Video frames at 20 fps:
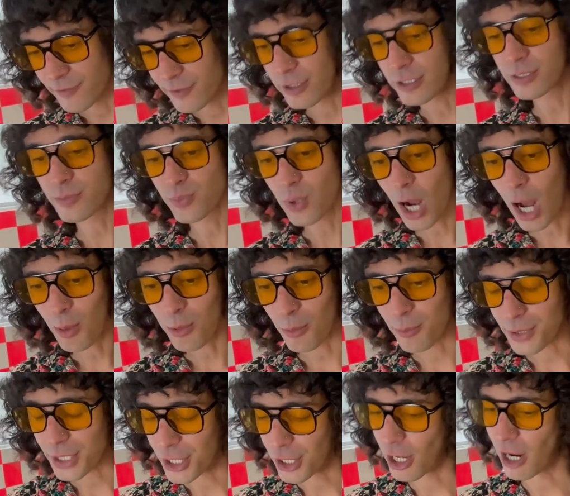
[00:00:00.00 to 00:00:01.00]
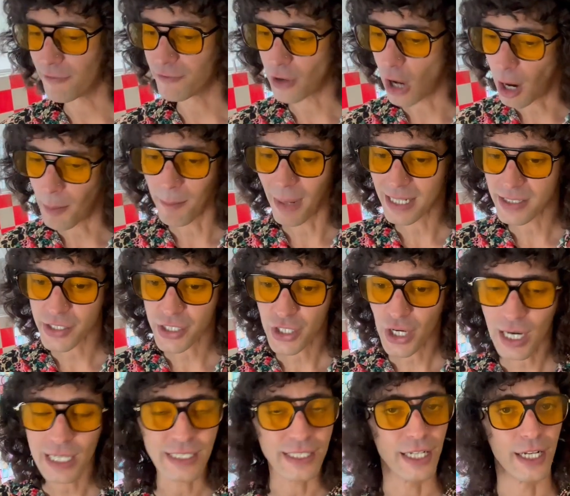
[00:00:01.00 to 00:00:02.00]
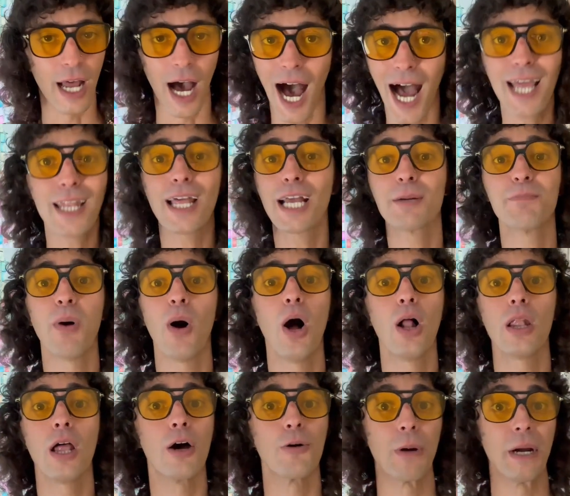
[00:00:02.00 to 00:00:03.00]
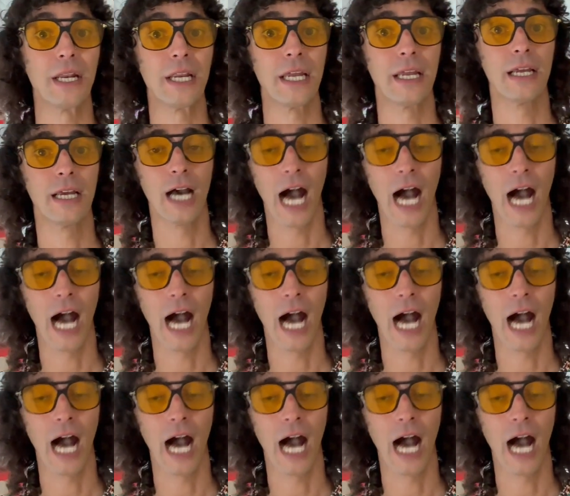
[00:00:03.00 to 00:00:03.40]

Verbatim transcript: there's a problem here. I've not met the cousin. I like Paul already.